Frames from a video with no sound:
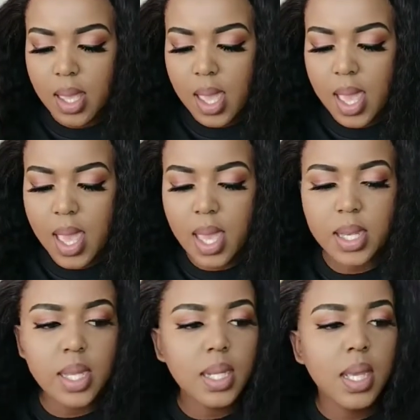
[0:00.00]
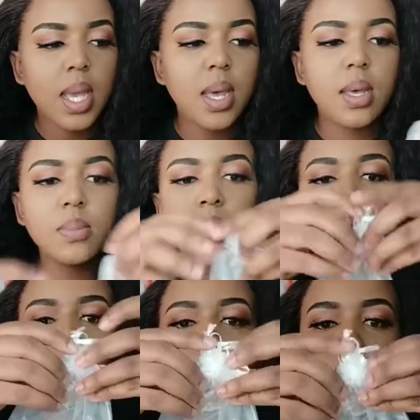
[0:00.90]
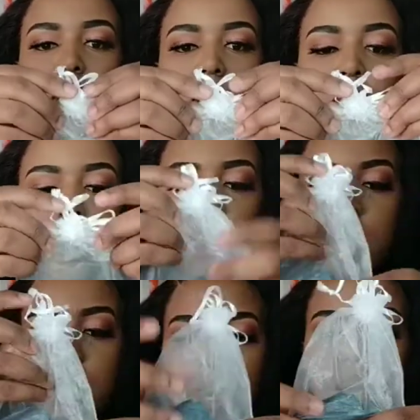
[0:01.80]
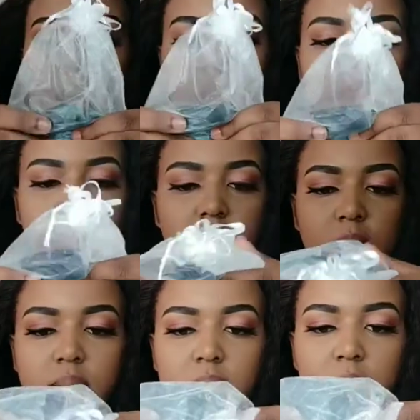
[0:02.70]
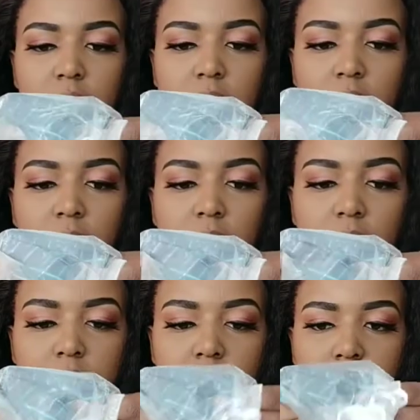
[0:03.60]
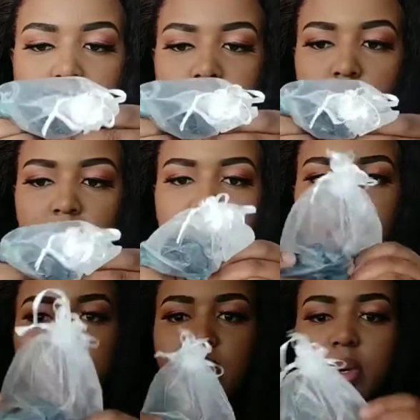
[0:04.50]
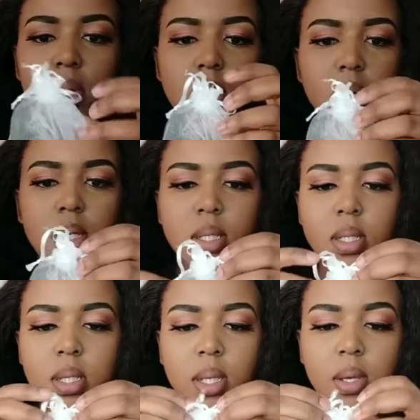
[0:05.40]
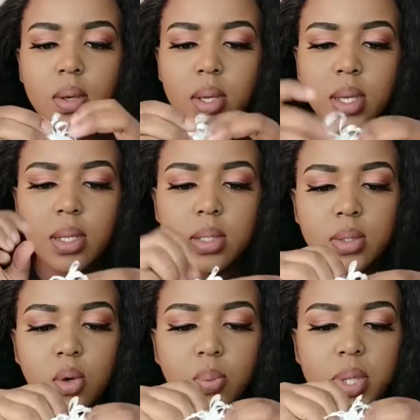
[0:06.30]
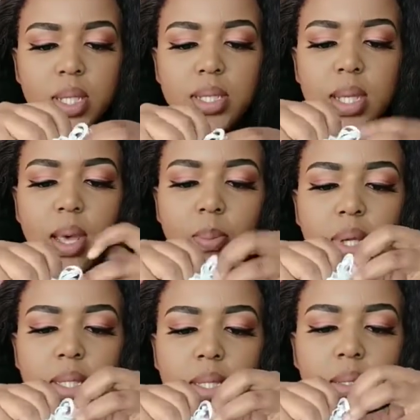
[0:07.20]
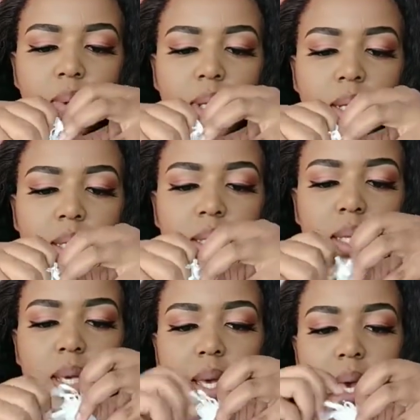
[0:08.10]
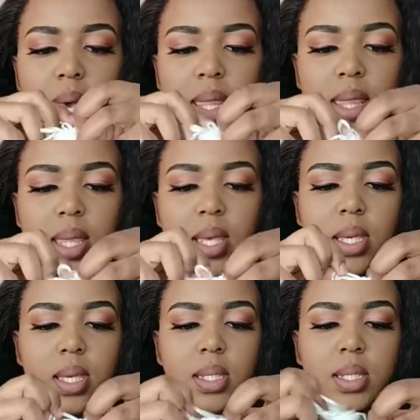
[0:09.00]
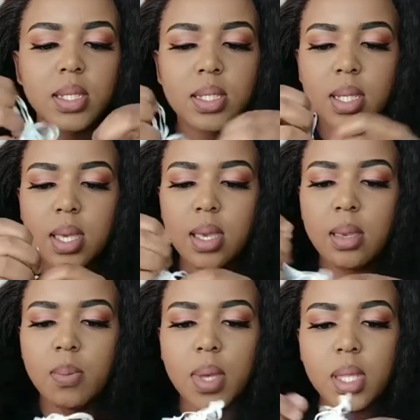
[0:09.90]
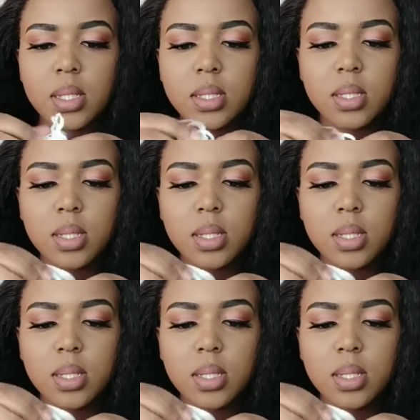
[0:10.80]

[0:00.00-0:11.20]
and it comes with I think this is an elastic. Why does it feel hard? Okay, let's open this up and see what it is. I think it is a hairband,